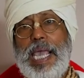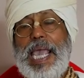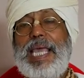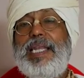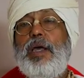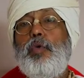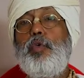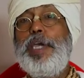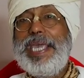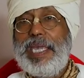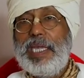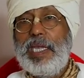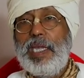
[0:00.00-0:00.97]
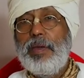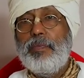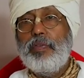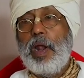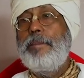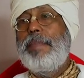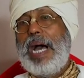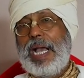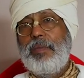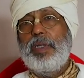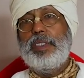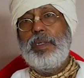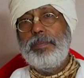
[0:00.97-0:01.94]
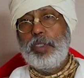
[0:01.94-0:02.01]
And we, from
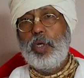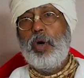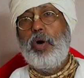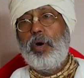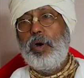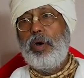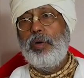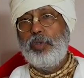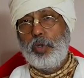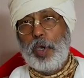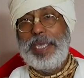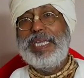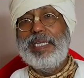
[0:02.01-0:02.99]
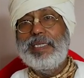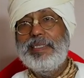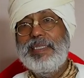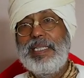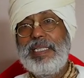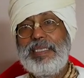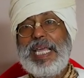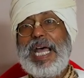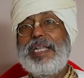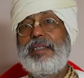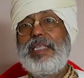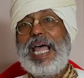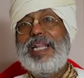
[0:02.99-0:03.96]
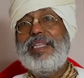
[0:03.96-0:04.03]
Bhagavatam, know, knowing
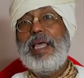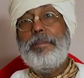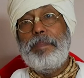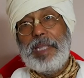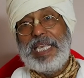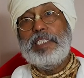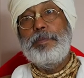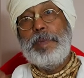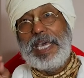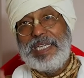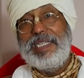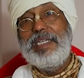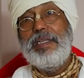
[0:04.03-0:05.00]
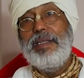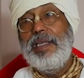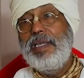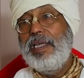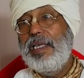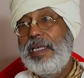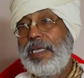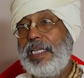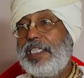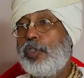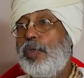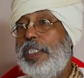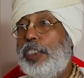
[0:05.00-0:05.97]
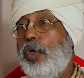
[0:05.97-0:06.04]
that, that the place very,
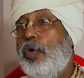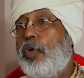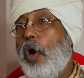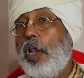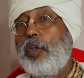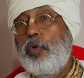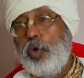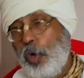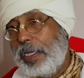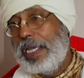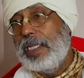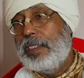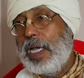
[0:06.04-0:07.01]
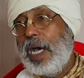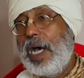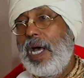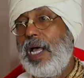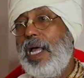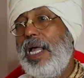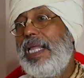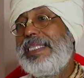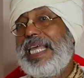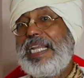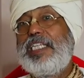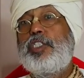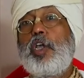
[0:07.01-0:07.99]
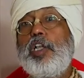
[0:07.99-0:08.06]
is, which you call Kurukheta,
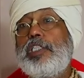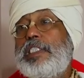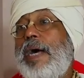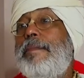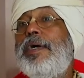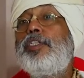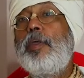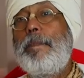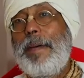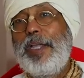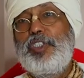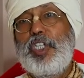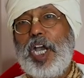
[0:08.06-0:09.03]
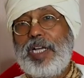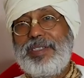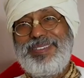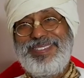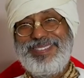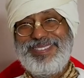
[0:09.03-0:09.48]
that is called Samanta Panchak.